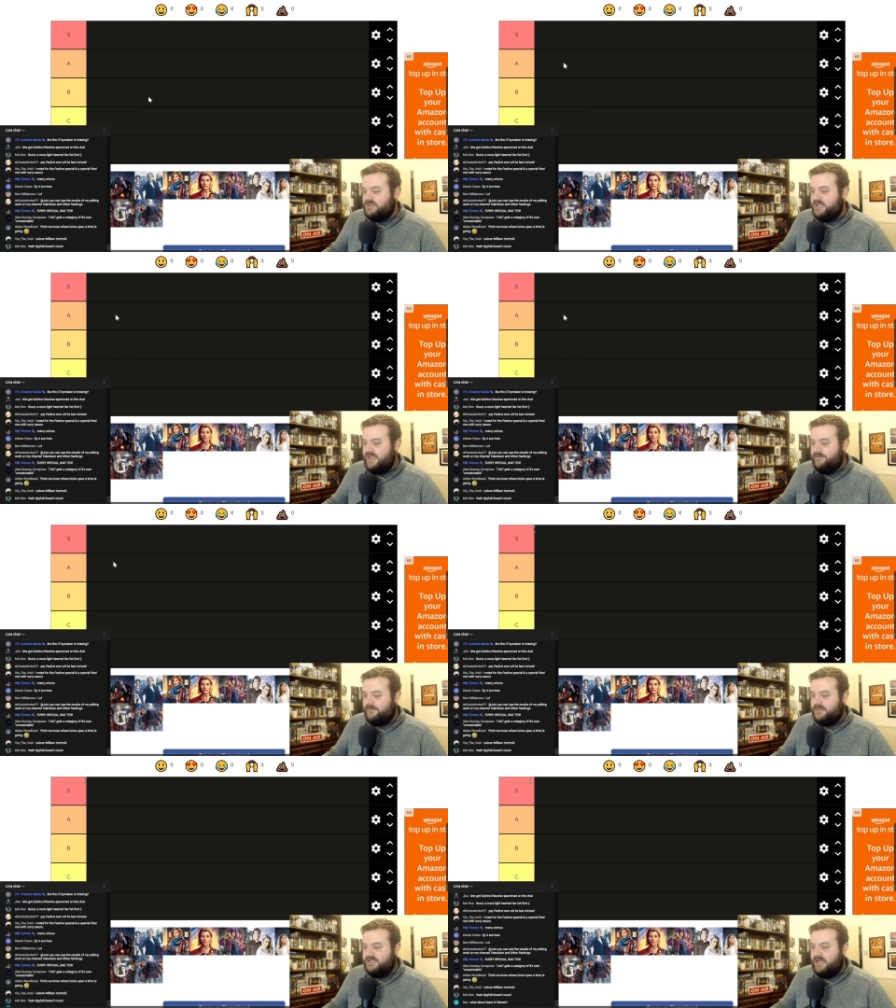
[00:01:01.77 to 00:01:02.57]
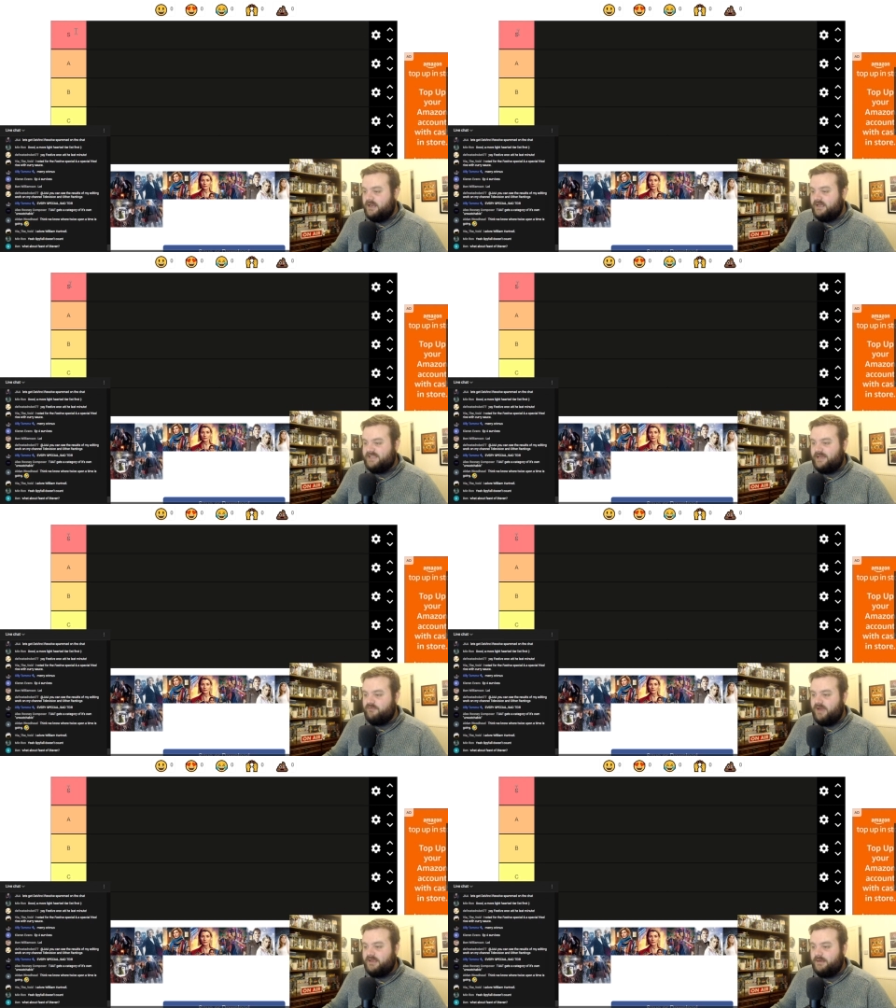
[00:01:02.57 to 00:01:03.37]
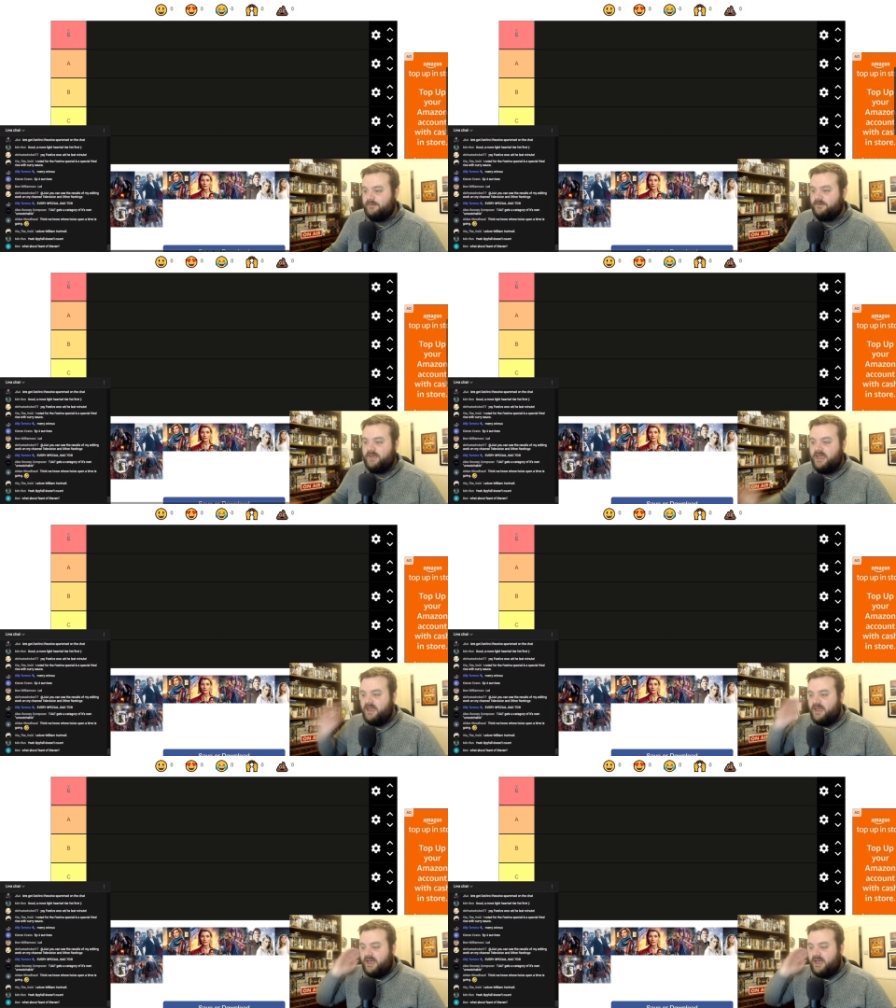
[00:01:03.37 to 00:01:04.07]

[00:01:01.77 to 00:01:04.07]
to Eve of the Daleks and ranking from